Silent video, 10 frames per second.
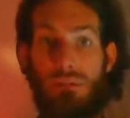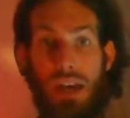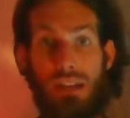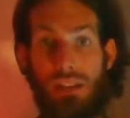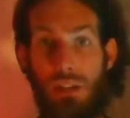
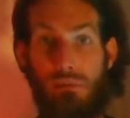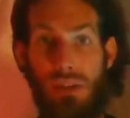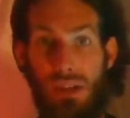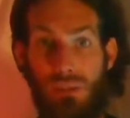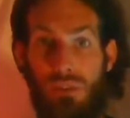that is just
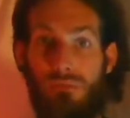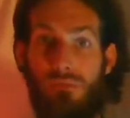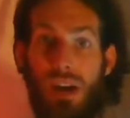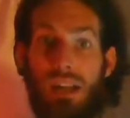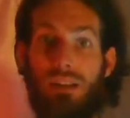because we've
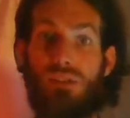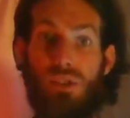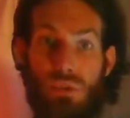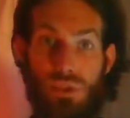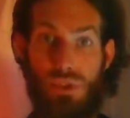gotten
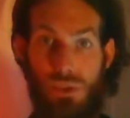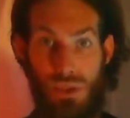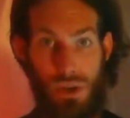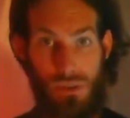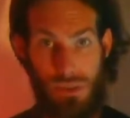used to
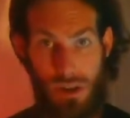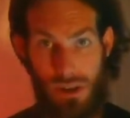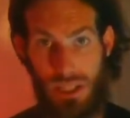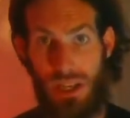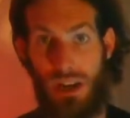it over our
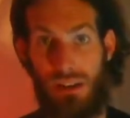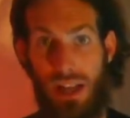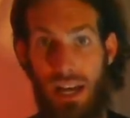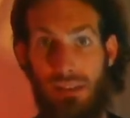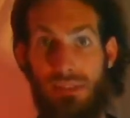entire
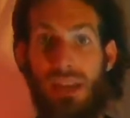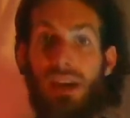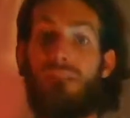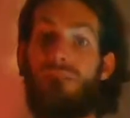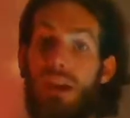lives.
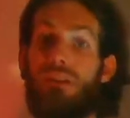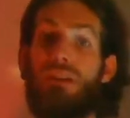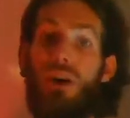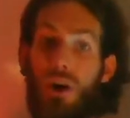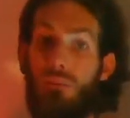
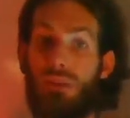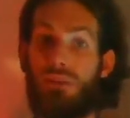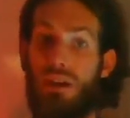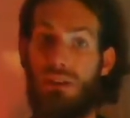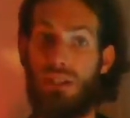Very
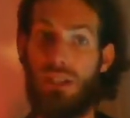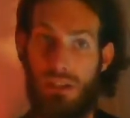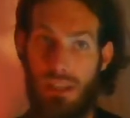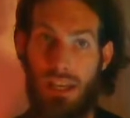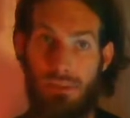arbitrary,
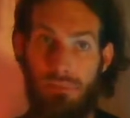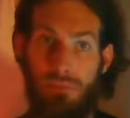again.